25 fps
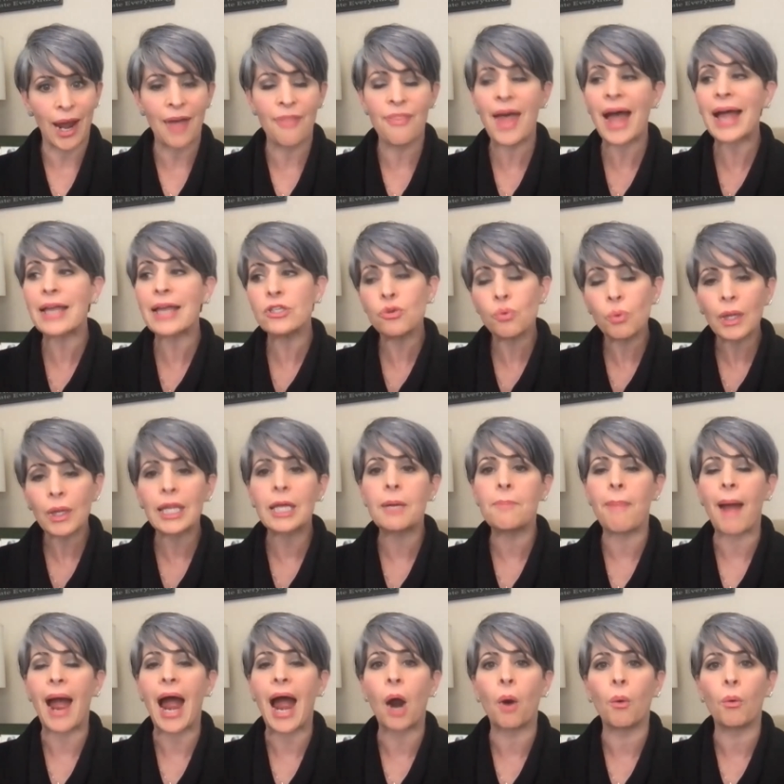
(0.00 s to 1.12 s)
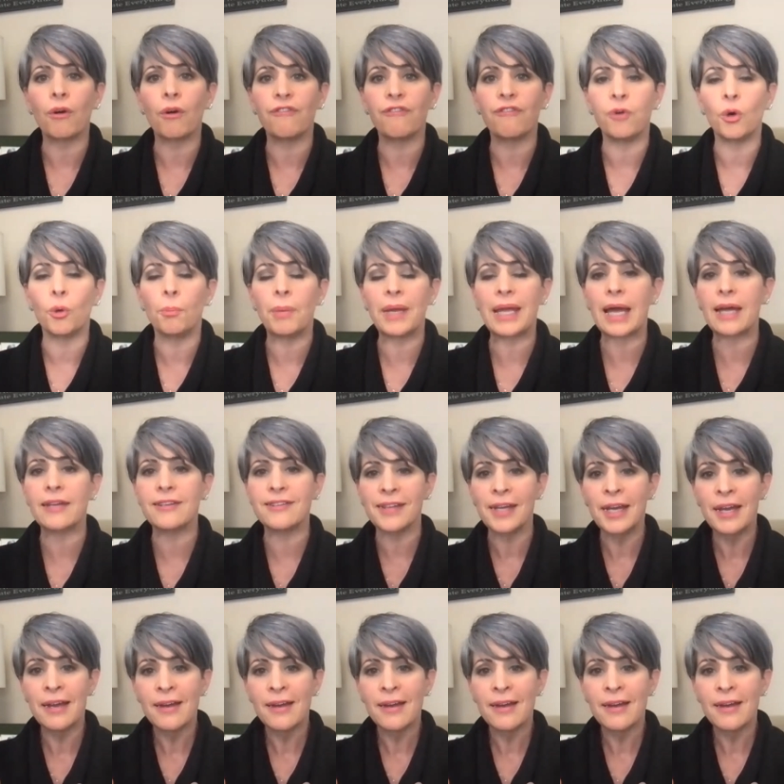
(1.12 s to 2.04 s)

And that's really powerful because